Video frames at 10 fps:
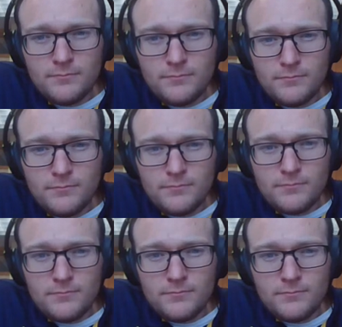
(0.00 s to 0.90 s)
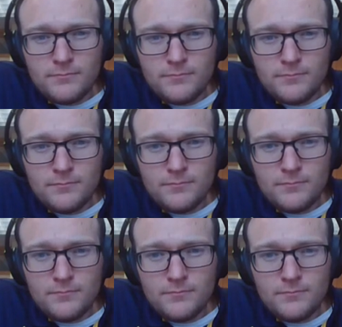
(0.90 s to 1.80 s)

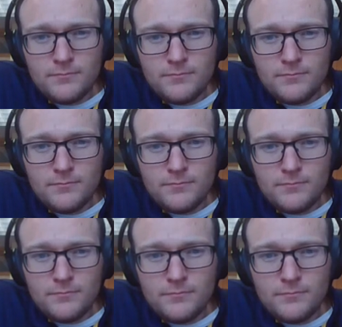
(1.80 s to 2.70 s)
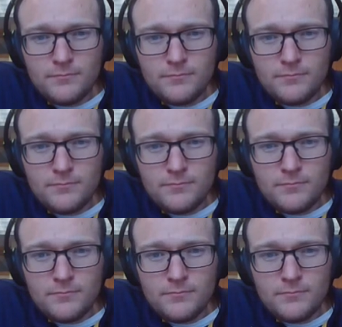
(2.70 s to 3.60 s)

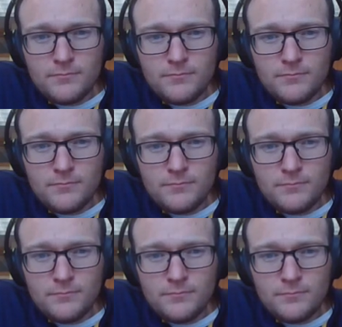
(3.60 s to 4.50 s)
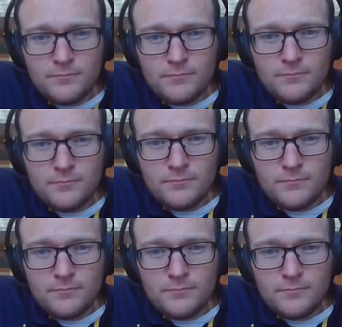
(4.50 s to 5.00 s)
(silent)